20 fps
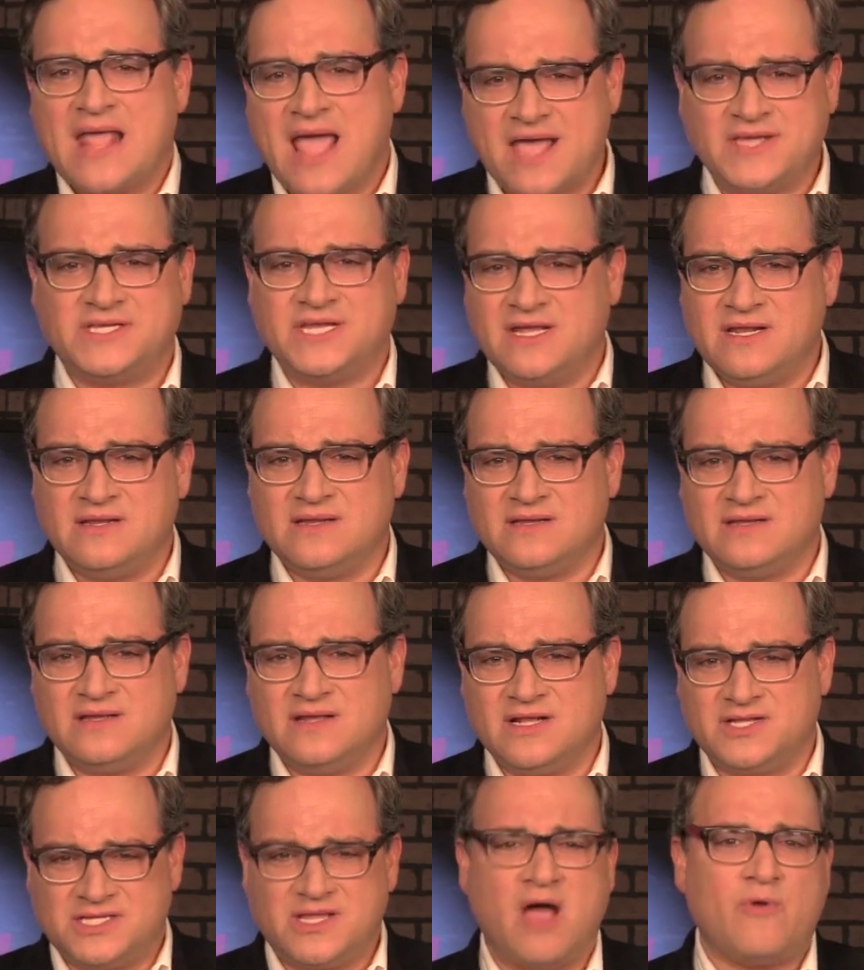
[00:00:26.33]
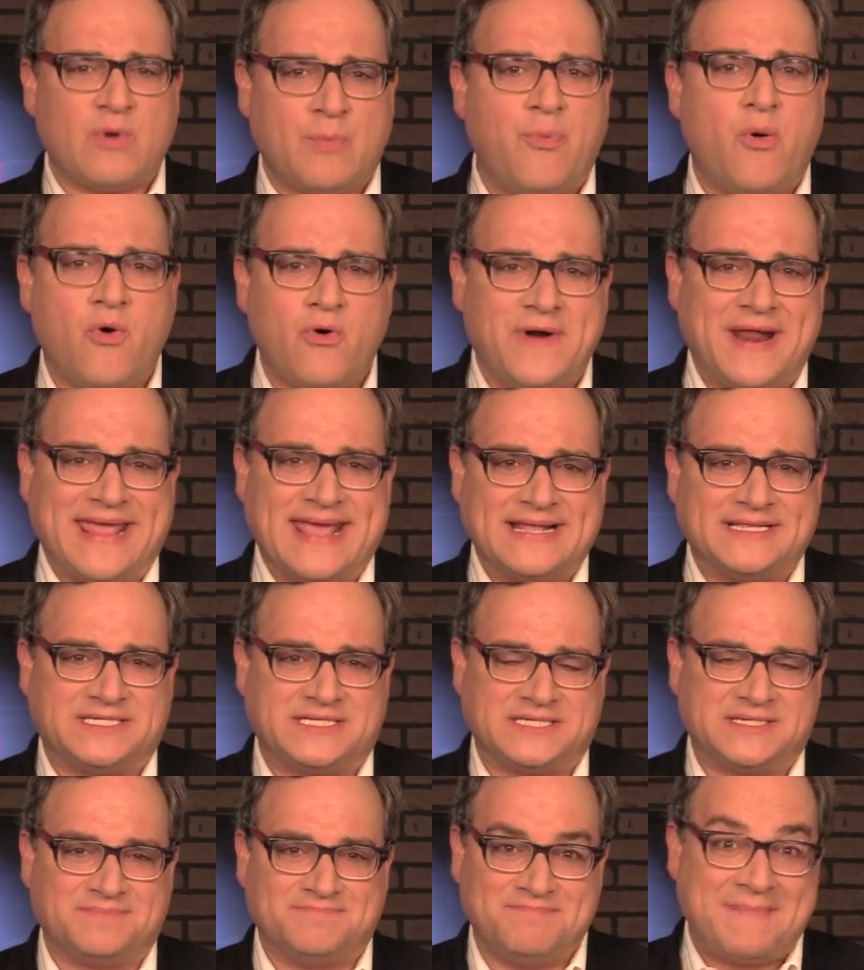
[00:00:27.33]
As in, it's not reporting,
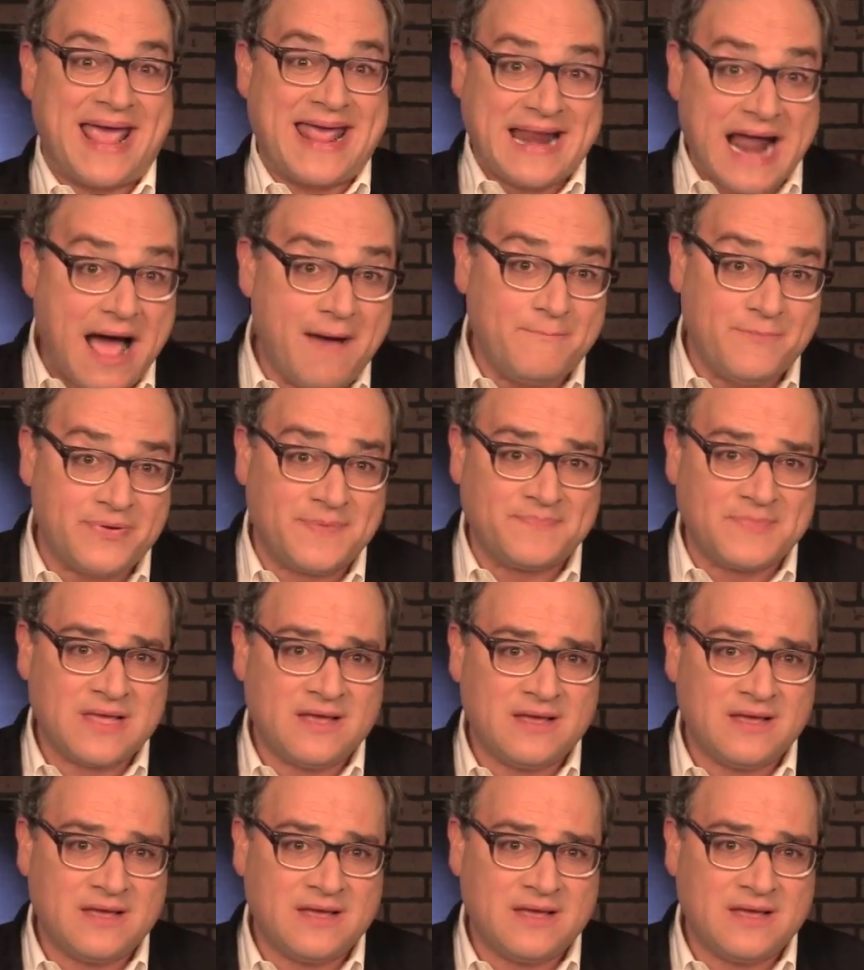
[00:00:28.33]
it's made up.